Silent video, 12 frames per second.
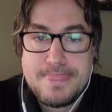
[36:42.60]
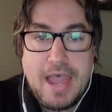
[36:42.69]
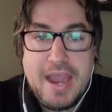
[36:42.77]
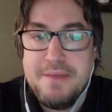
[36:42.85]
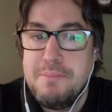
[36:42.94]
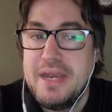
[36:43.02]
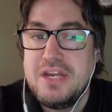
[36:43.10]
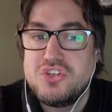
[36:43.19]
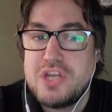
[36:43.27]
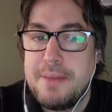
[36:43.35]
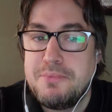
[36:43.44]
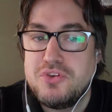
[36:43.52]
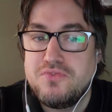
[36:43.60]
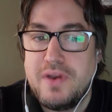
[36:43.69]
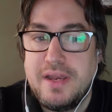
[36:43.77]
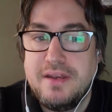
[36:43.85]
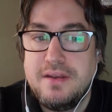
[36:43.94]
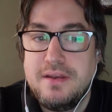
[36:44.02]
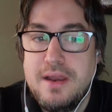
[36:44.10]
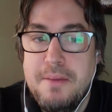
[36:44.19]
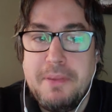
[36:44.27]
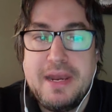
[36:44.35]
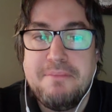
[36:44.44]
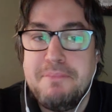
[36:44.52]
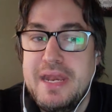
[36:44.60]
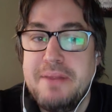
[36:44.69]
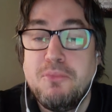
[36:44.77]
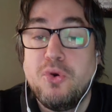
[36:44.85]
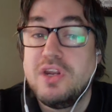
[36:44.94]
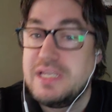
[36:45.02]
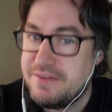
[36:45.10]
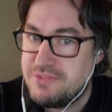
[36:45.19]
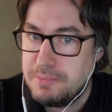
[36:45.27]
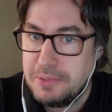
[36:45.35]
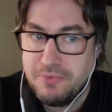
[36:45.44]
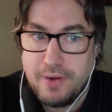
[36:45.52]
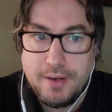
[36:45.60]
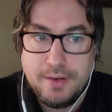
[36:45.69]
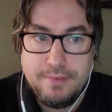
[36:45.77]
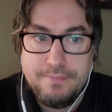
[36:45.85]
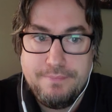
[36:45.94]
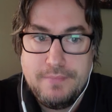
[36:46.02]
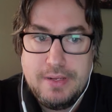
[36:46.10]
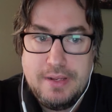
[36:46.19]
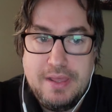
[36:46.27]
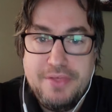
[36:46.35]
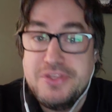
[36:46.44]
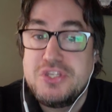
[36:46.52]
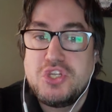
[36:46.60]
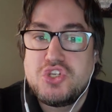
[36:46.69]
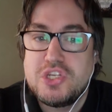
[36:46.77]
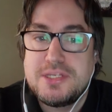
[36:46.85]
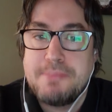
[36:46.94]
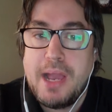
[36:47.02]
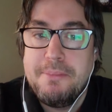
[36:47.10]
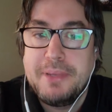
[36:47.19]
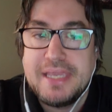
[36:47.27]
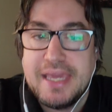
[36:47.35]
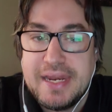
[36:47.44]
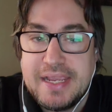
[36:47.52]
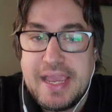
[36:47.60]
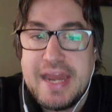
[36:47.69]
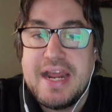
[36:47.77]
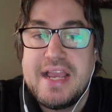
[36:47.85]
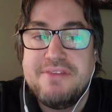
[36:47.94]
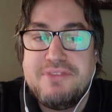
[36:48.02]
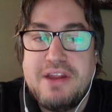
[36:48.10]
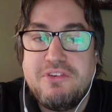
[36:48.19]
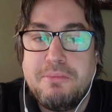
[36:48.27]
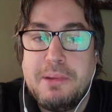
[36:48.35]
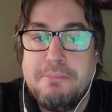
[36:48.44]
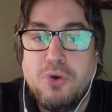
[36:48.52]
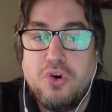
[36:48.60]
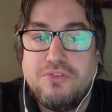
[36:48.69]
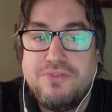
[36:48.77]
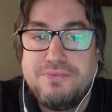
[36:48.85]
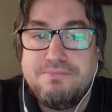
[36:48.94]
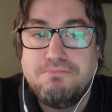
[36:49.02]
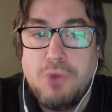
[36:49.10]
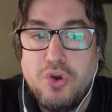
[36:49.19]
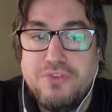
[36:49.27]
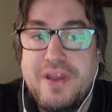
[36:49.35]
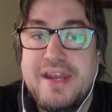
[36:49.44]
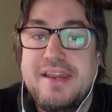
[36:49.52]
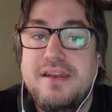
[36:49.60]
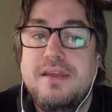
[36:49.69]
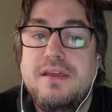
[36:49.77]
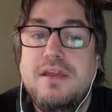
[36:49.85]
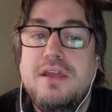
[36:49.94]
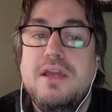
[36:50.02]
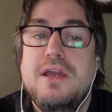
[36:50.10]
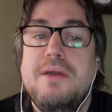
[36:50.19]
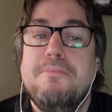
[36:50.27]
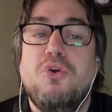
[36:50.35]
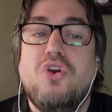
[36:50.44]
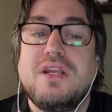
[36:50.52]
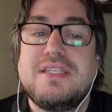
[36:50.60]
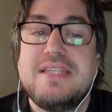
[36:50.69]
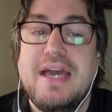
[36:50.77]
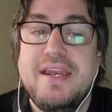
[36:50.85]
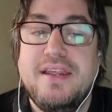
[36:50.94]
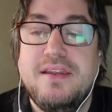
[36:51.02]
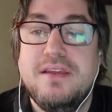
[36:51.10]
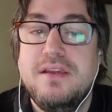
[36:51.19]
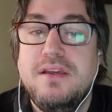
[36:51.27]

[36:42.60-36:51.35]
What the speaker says: I have many chapters written, but I have many more left to be written. This is just my beginning, and I have never been more motivated, more excited